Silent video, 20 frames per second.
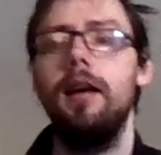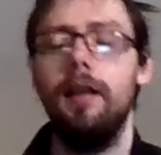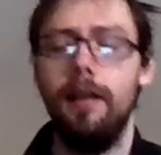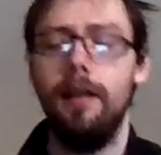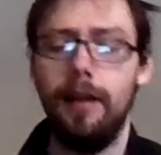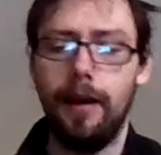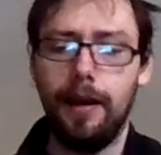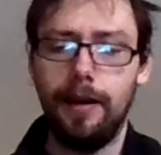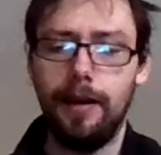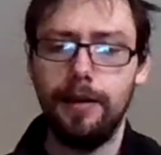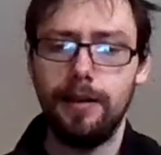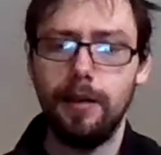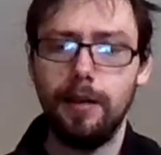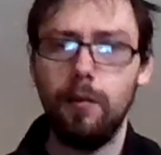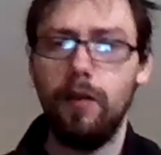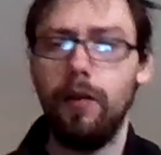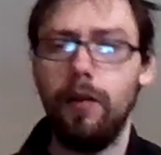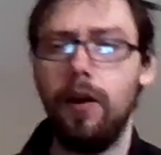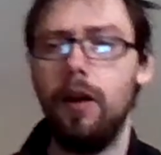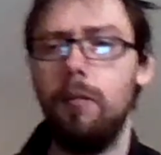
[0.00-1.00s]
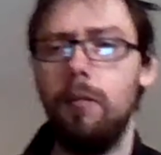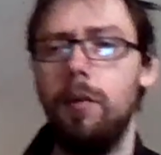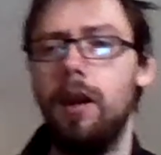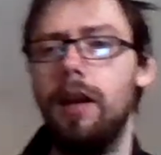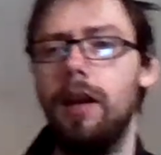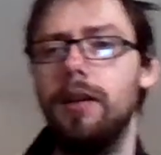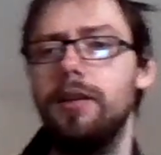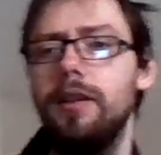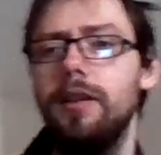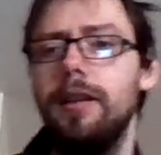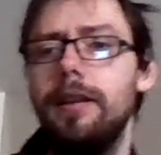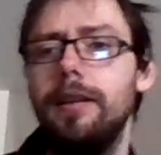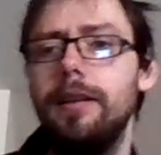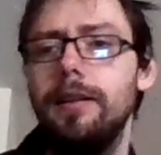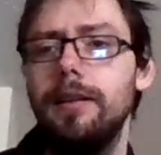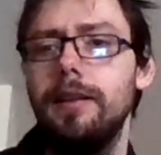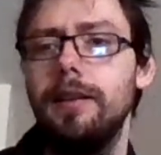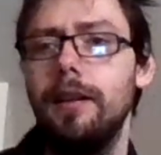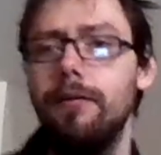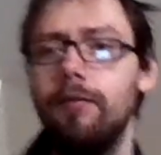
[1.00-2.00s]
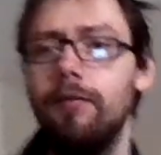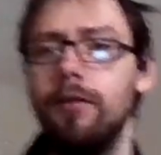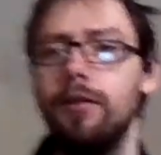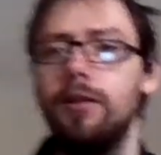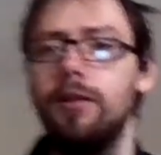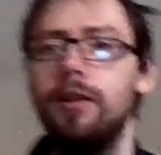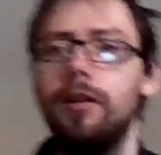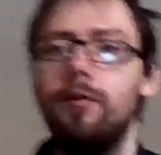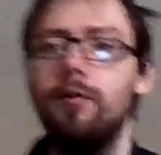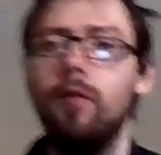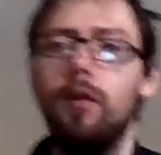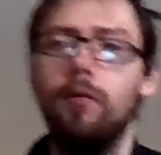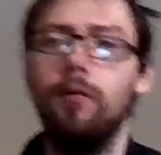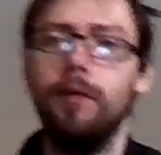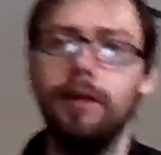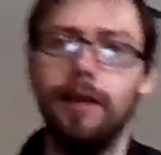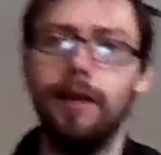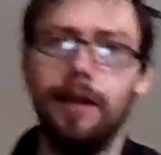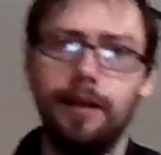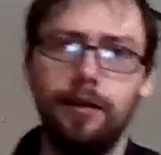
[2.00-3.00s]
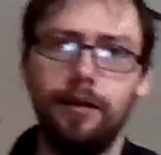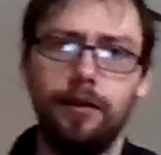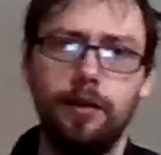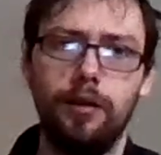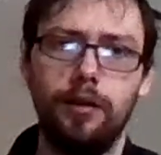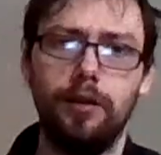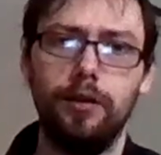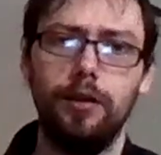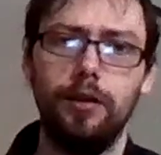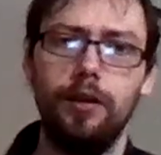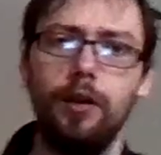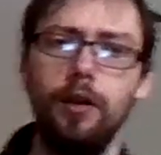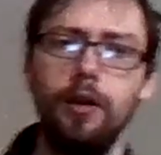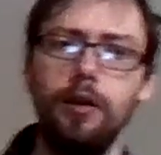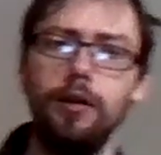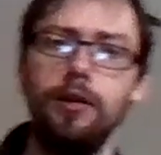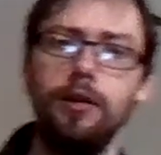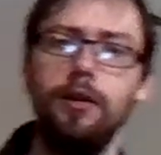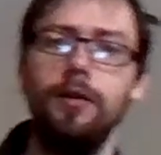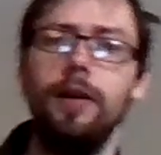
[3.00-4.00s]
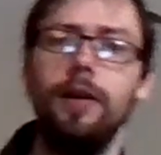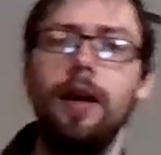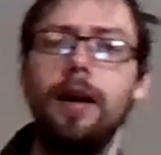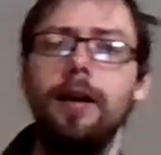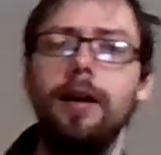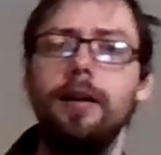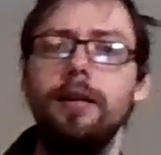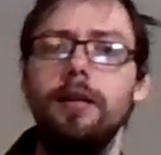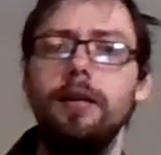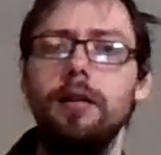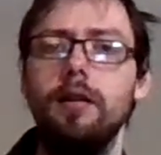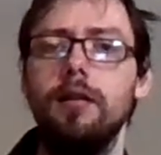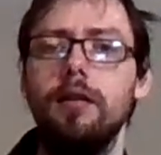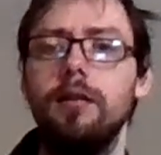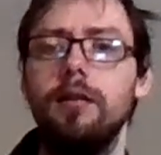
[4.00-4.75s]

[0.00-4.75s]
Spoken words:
that some of her plush is different to what we get in the UK.